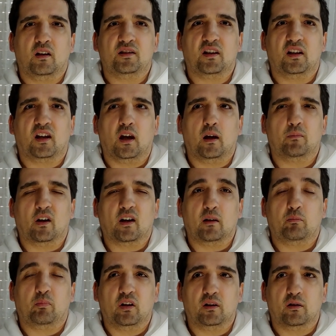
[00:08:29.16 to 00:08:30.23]
a game that I
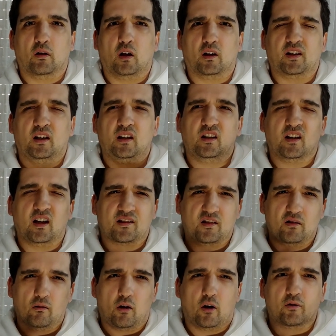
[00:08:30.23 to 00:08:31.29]
played a lot, and it has a
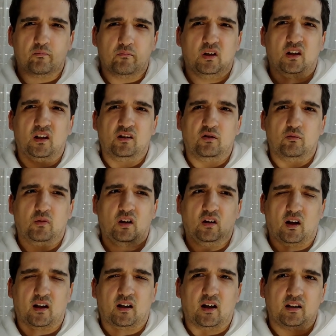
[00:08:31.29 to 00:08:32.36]
lot of meaning to me,
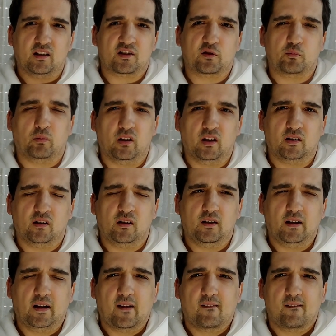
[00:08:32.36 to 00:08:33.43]
like I explained.
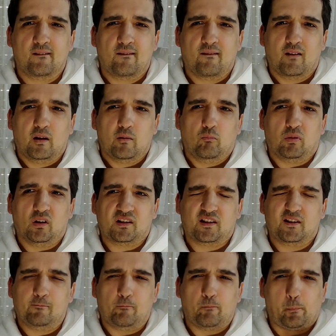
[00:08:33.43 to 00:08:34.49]
But
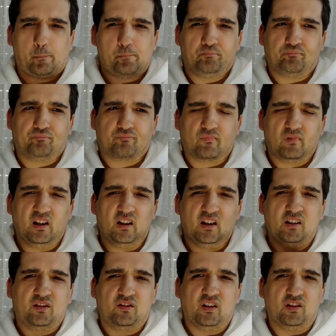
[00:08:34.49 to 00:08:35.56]

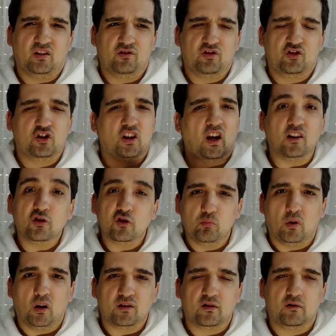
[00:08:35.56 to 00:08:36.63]
it didn't change
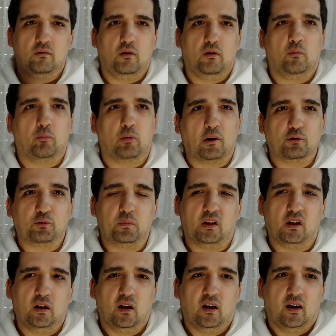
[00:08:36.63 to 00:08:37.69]
much about
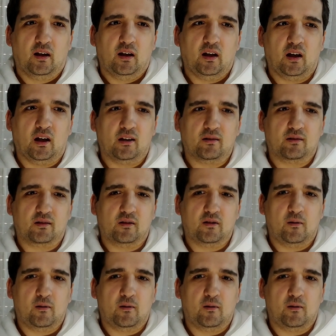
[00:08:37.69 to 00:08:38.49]
me. And